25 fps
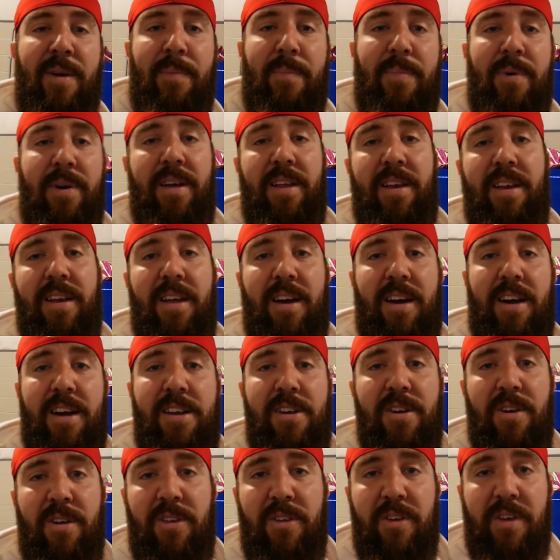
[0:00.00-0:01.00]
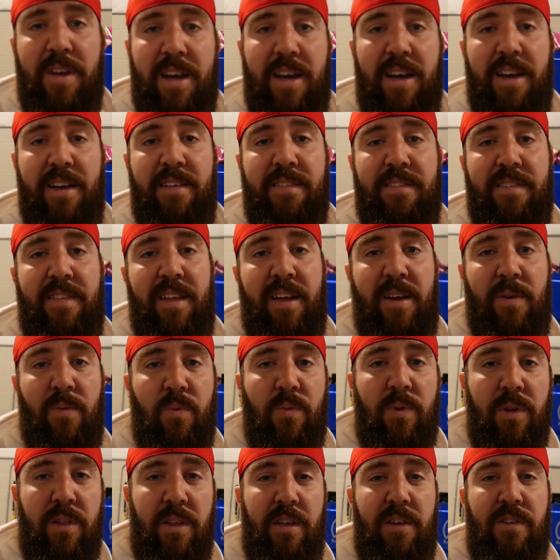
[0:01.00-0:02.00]
But I know you guys that
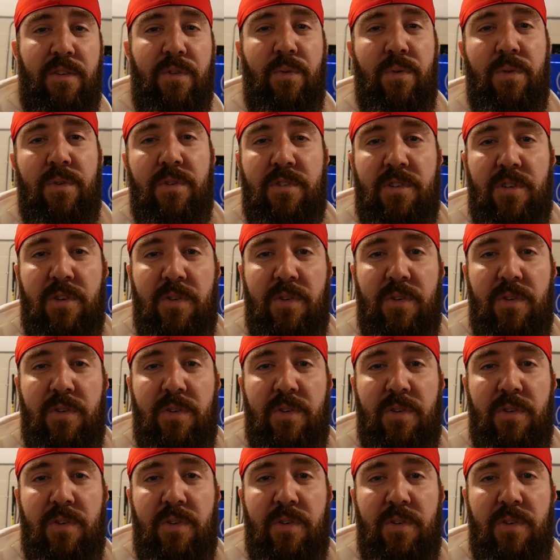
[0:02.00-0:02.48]
really tune